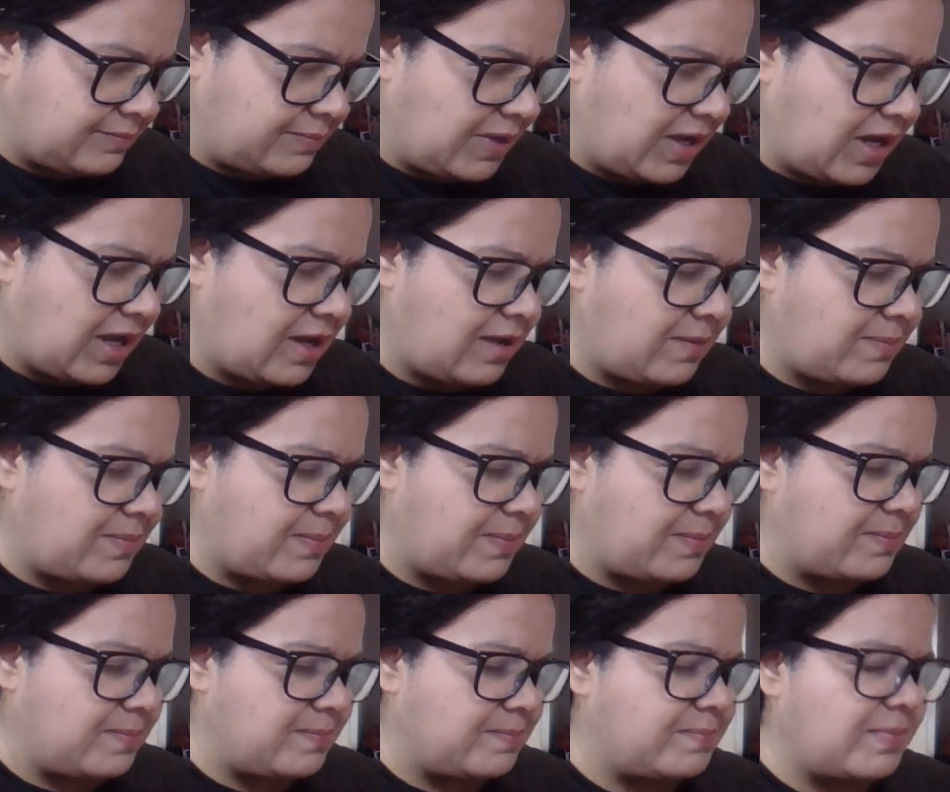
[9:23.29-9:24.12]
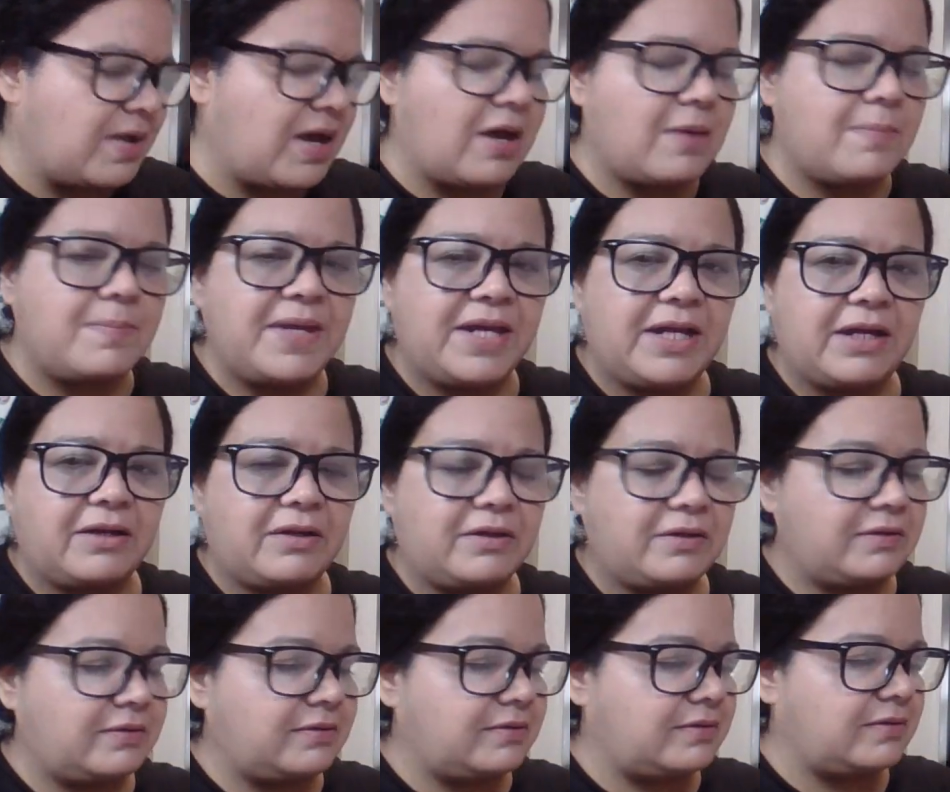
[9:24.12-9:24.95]
Bob
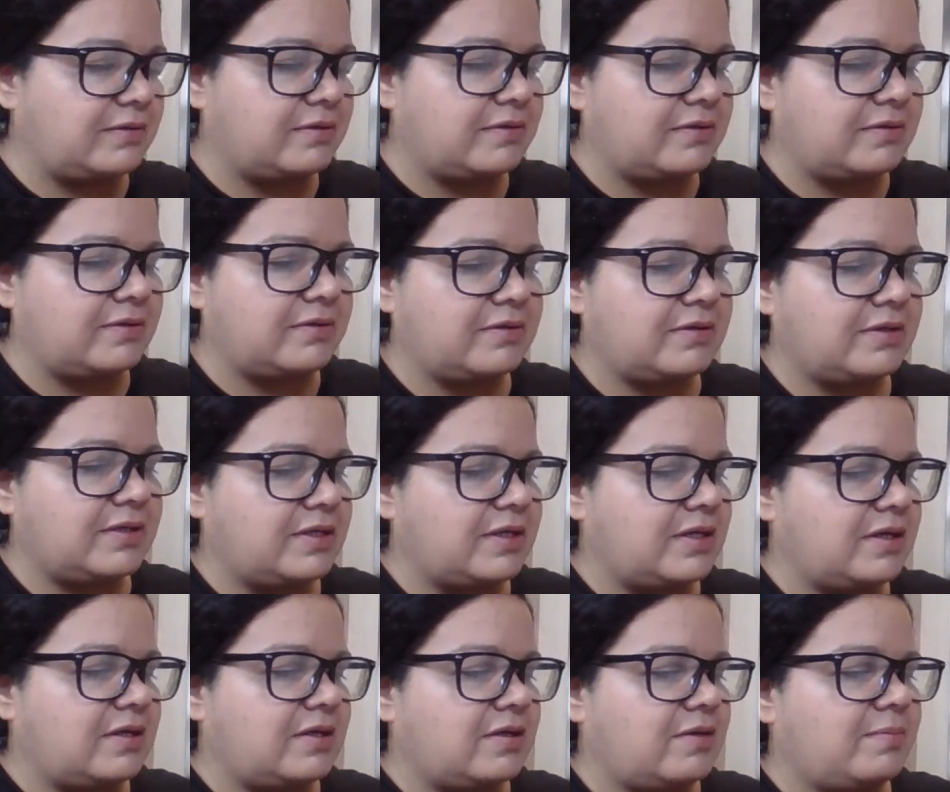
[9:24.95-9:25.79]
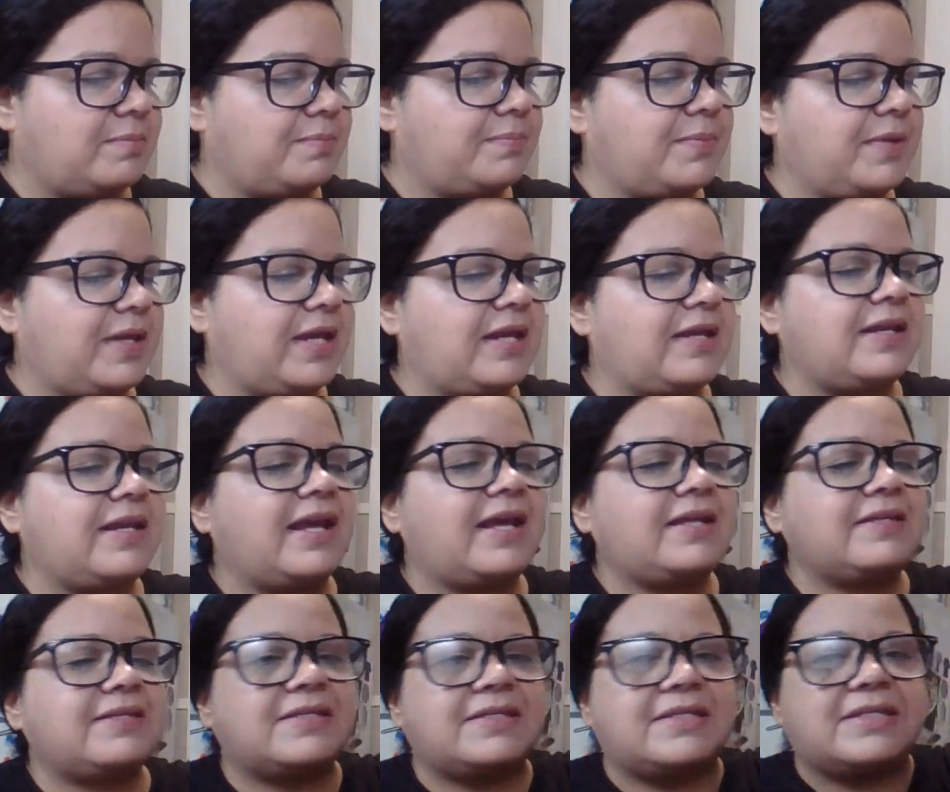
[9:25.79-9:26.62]
Bear.
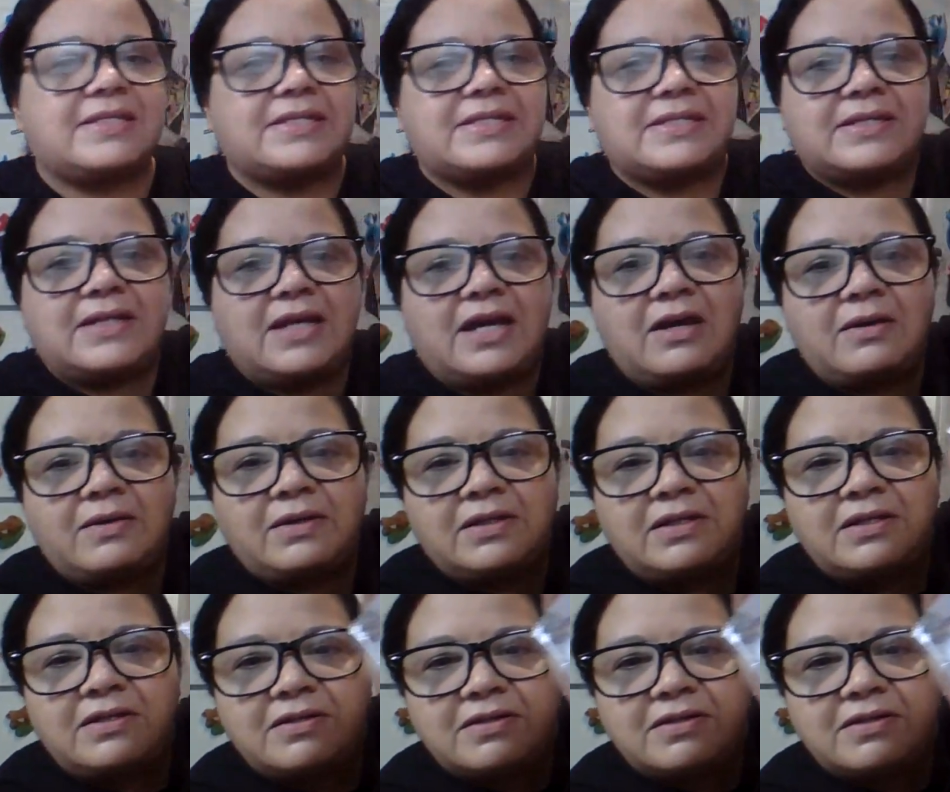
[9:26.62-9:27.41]
And that's how it